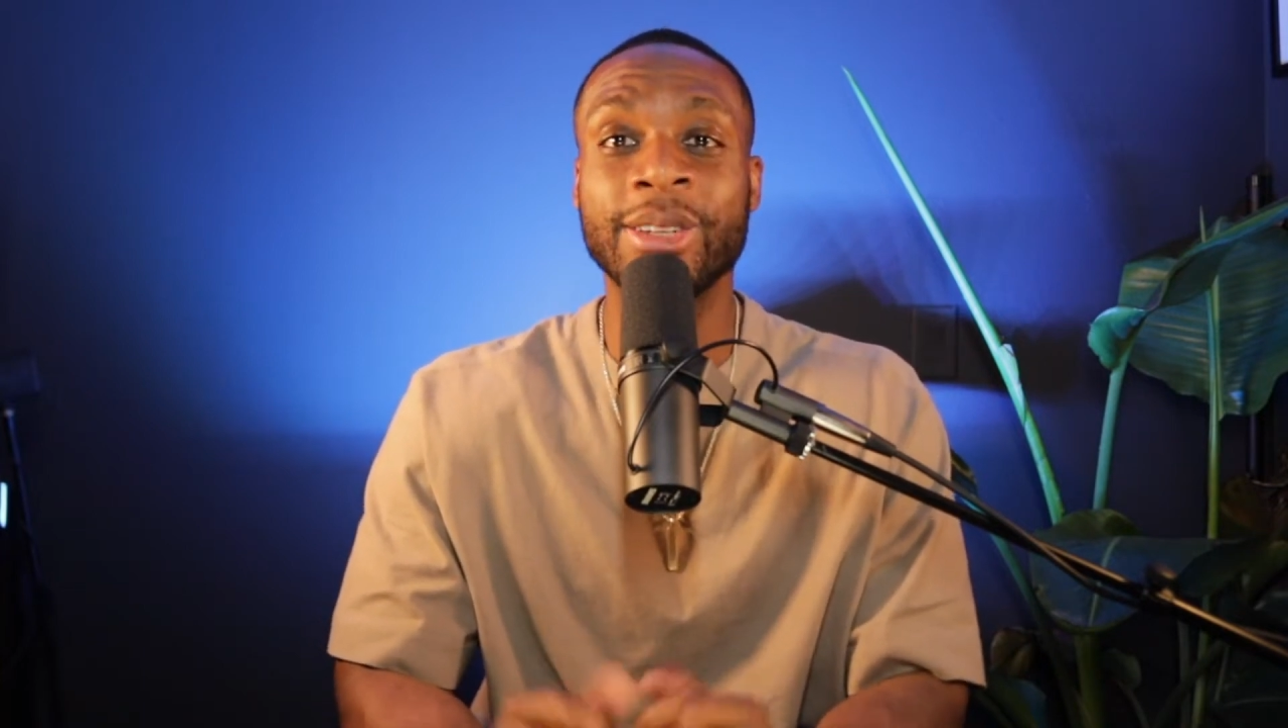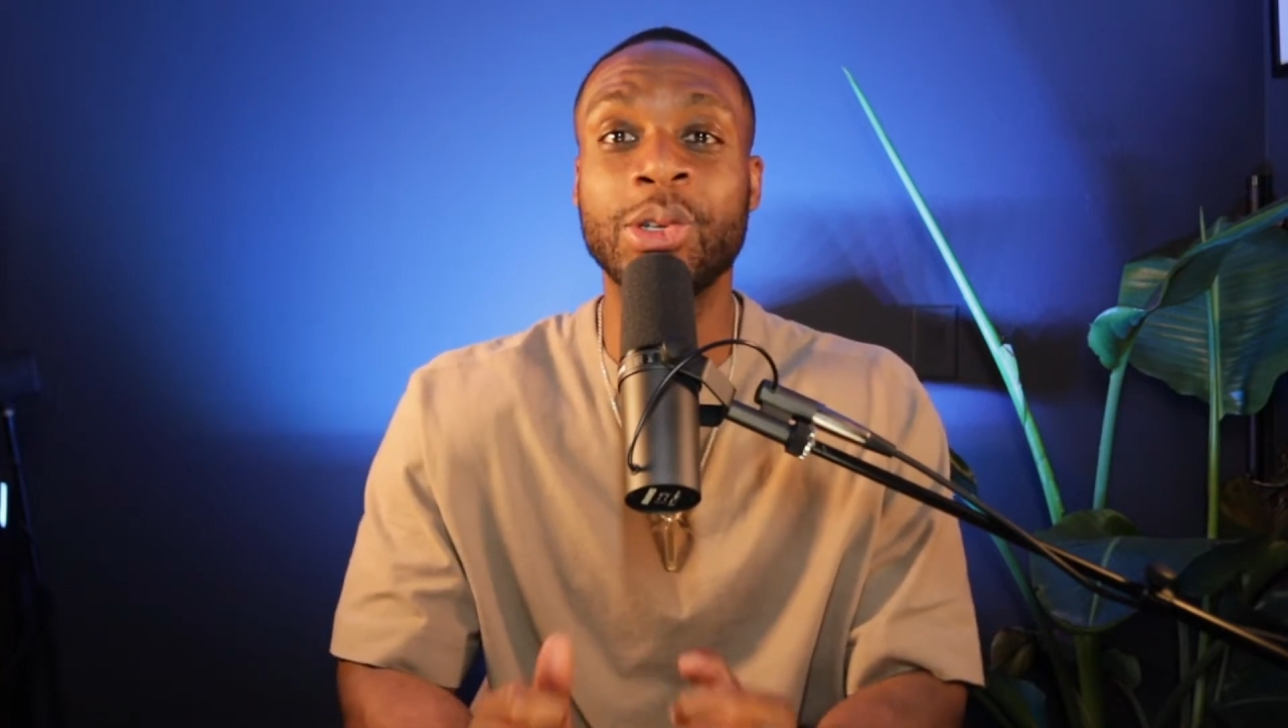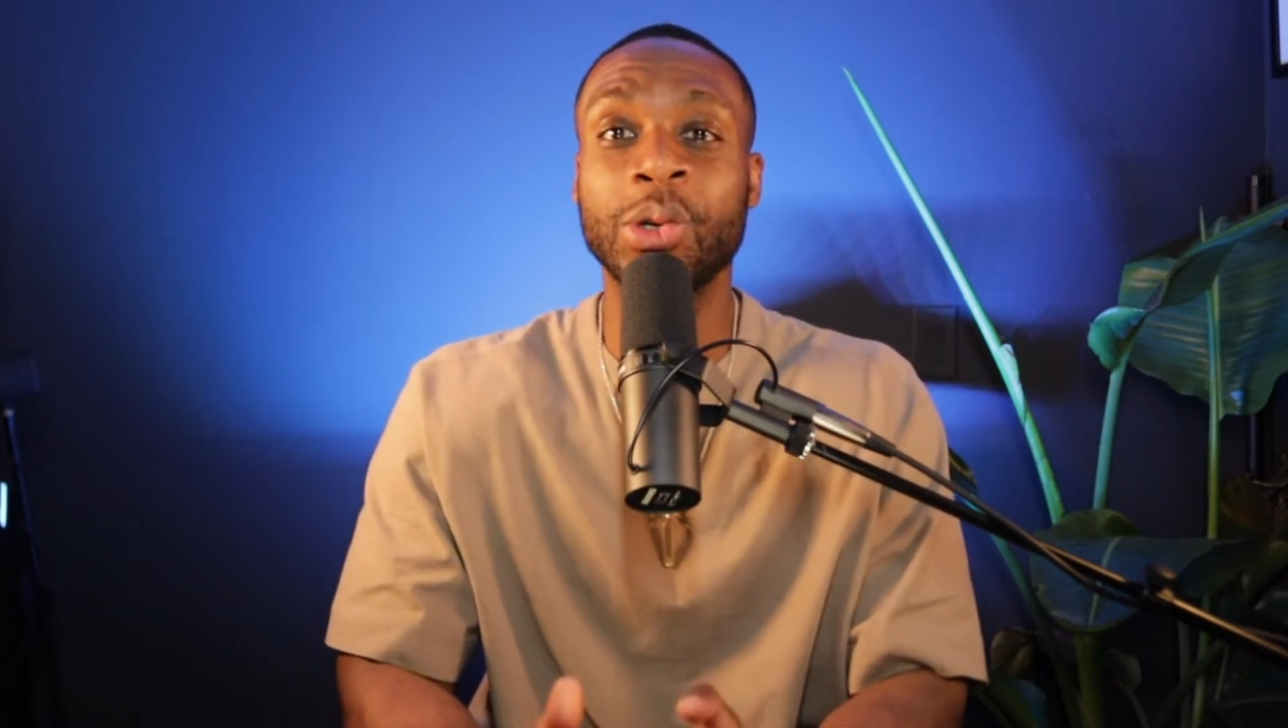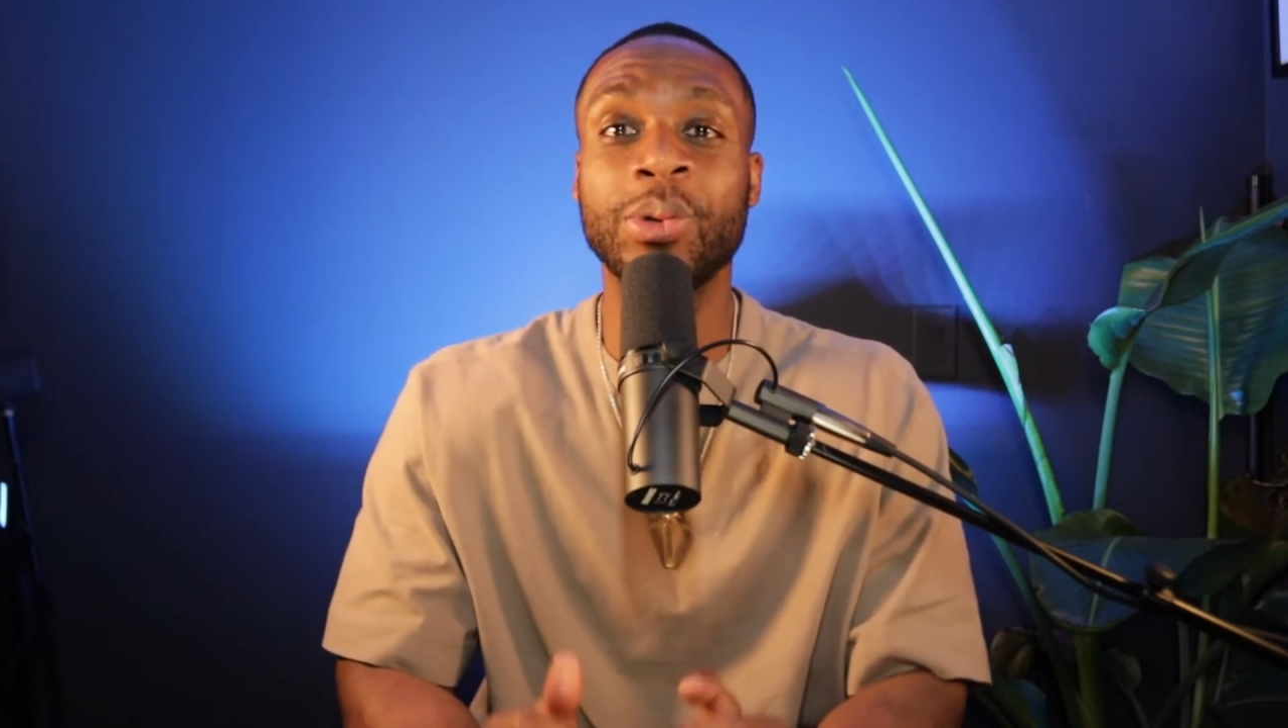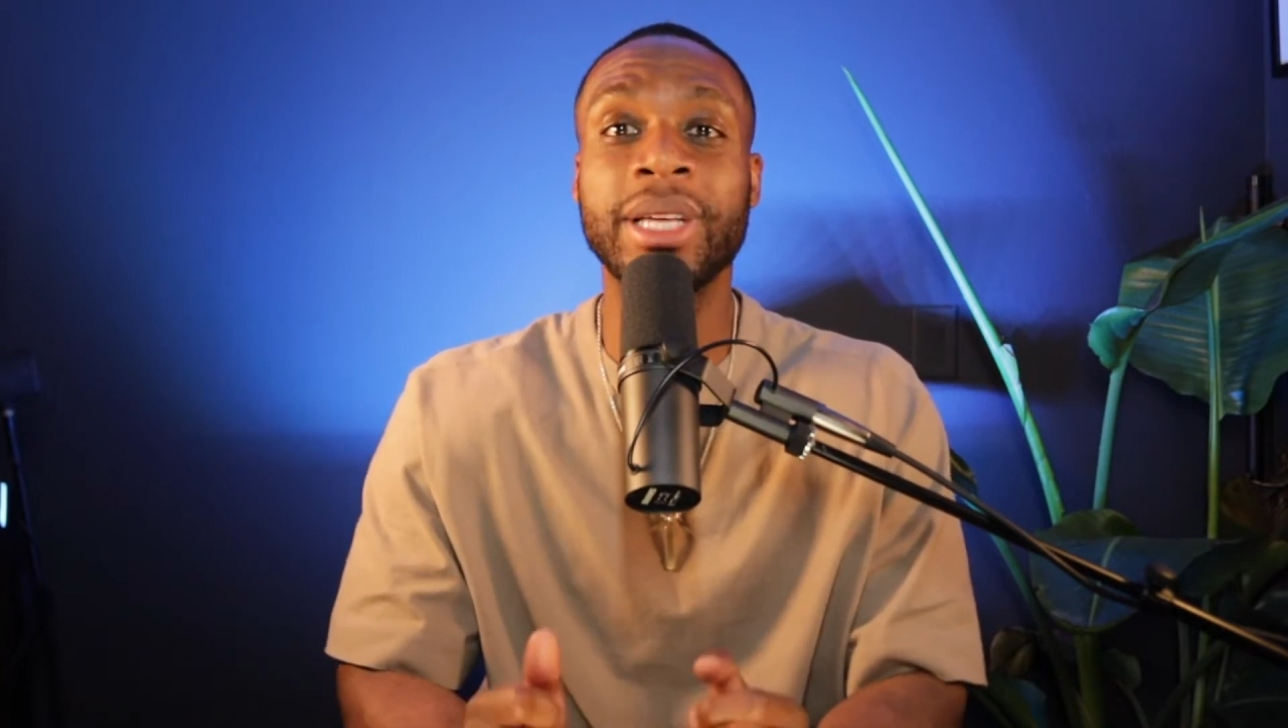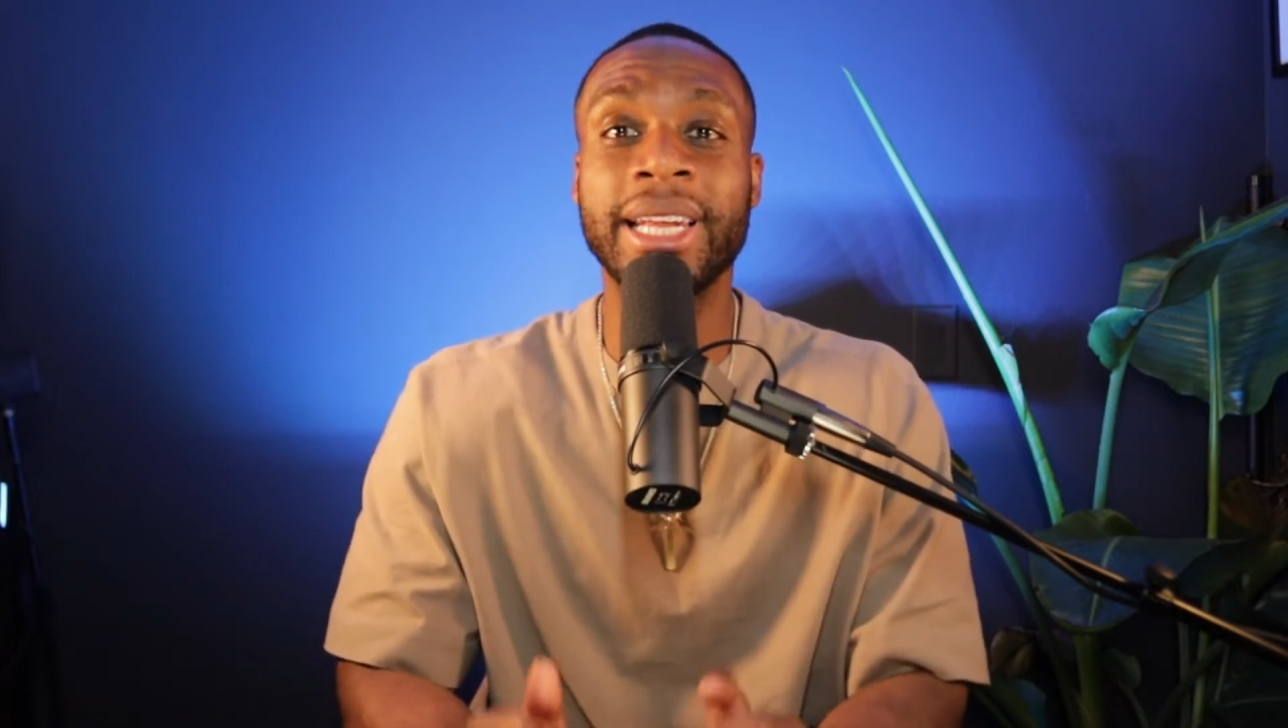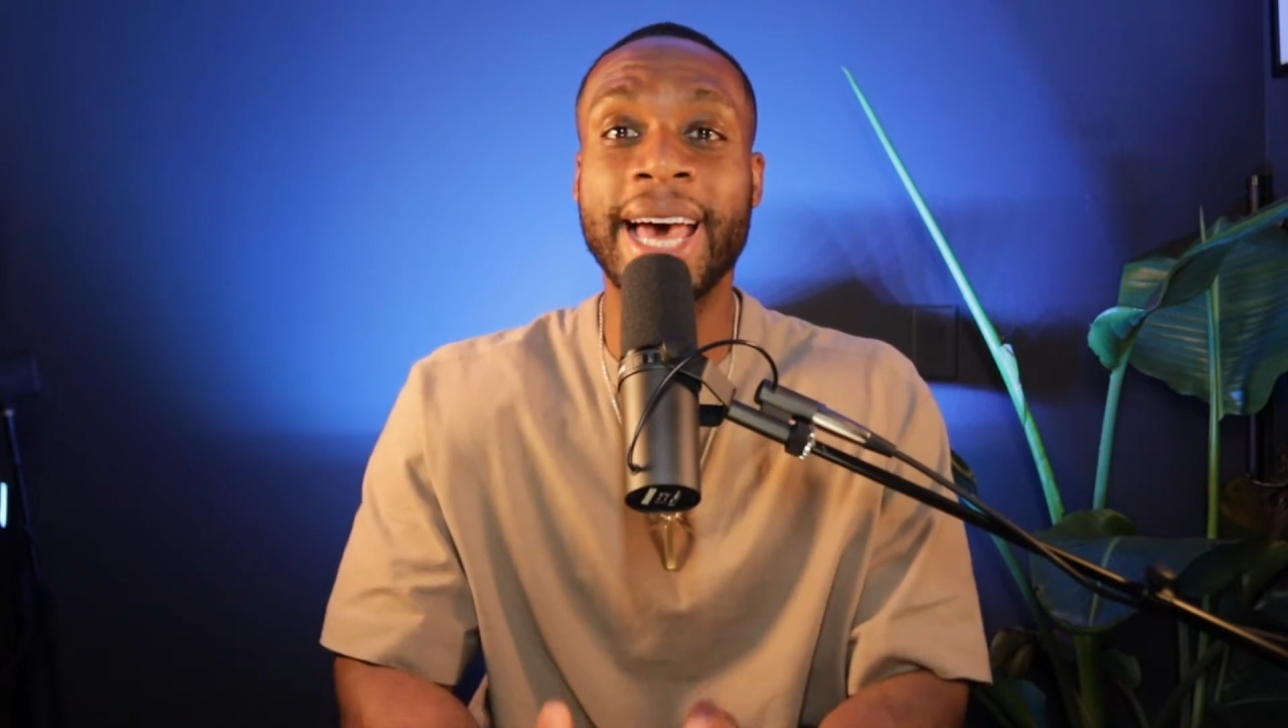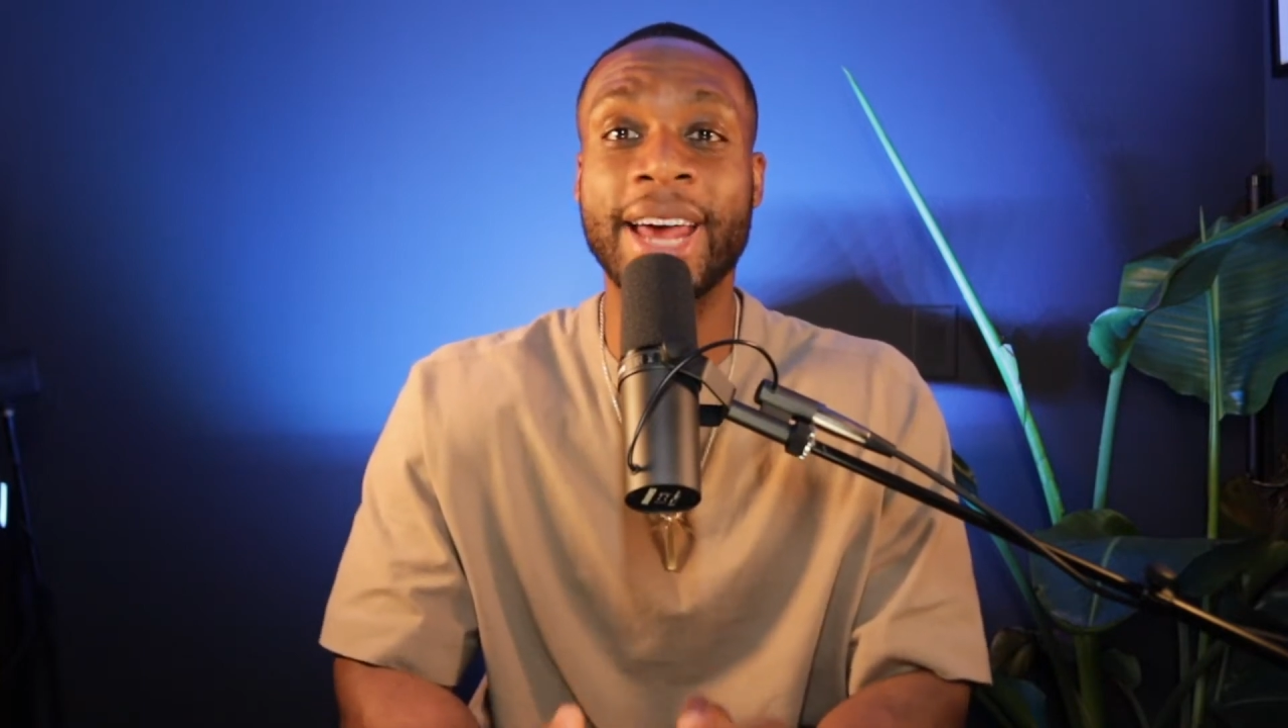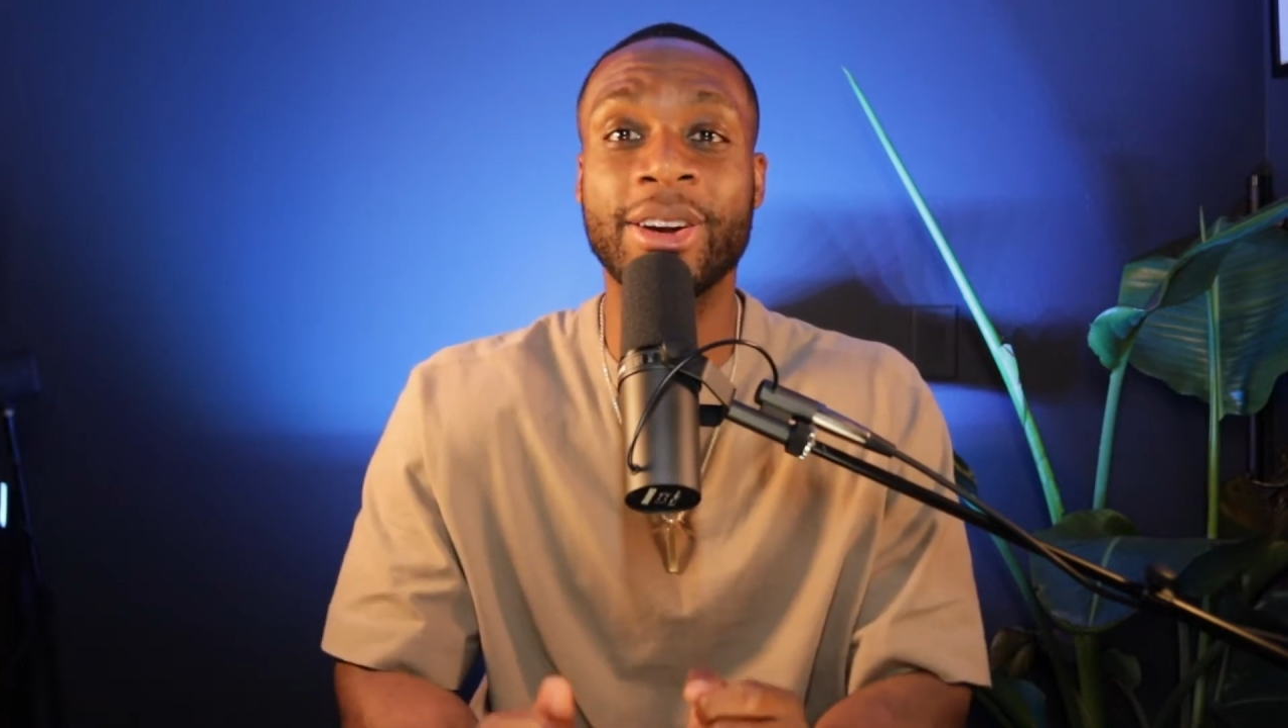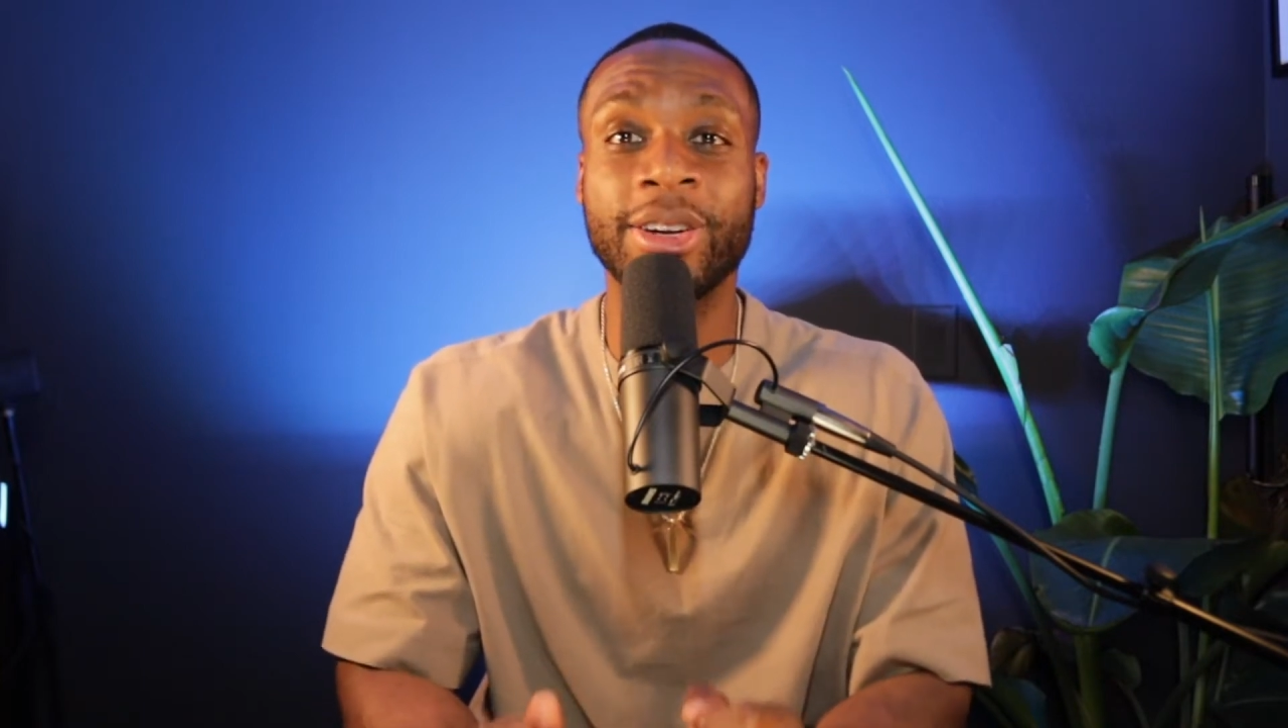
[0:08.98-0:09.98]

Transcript: to the Ladder